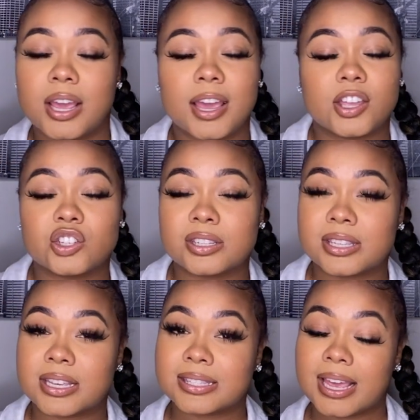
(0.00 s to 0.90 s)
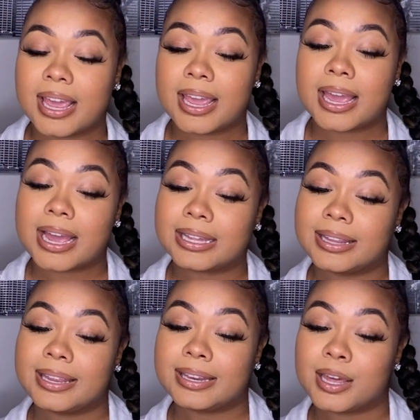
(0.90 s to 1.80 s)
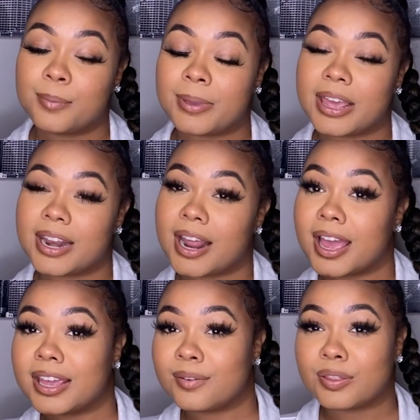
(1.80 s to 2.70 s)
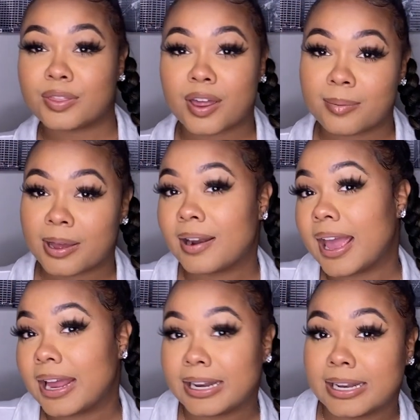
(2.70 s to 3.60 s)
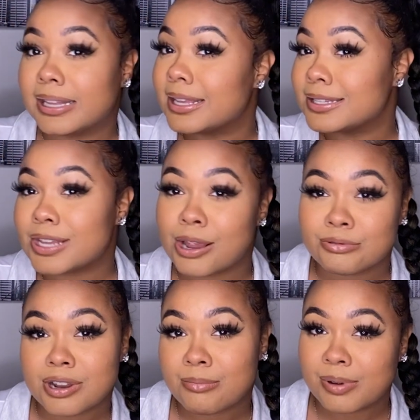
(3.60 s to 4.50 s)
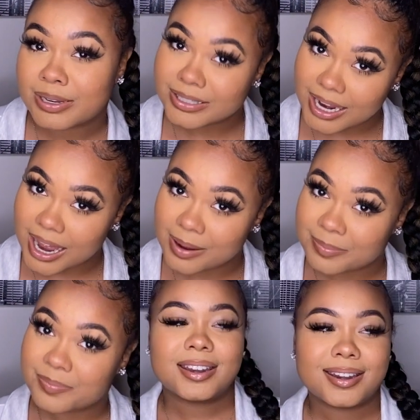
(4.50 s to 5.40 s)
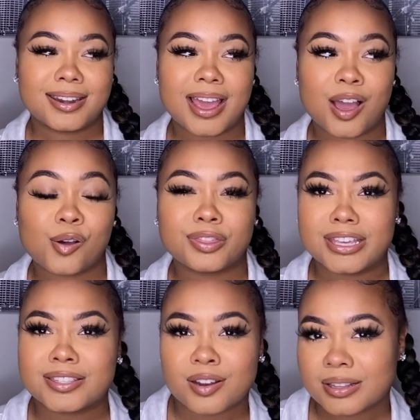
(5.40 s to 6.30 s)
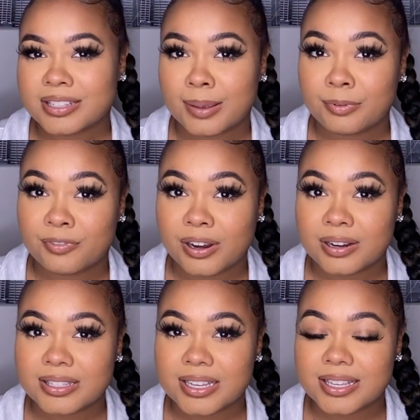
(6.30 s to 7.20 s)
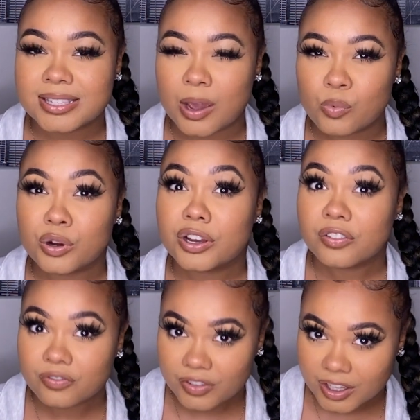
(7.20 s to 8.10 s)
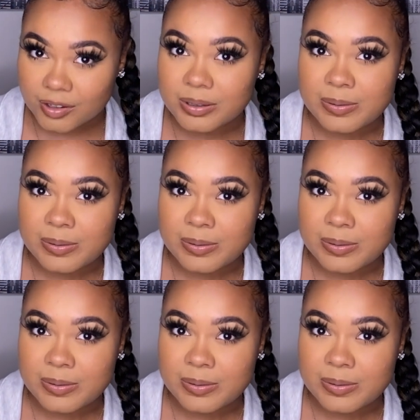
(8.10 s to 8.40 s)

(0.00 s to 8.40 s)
and just says, hey, I cleaned up and I even thought about adding a little shine on top. Now, these are the type of fragrances that will confuse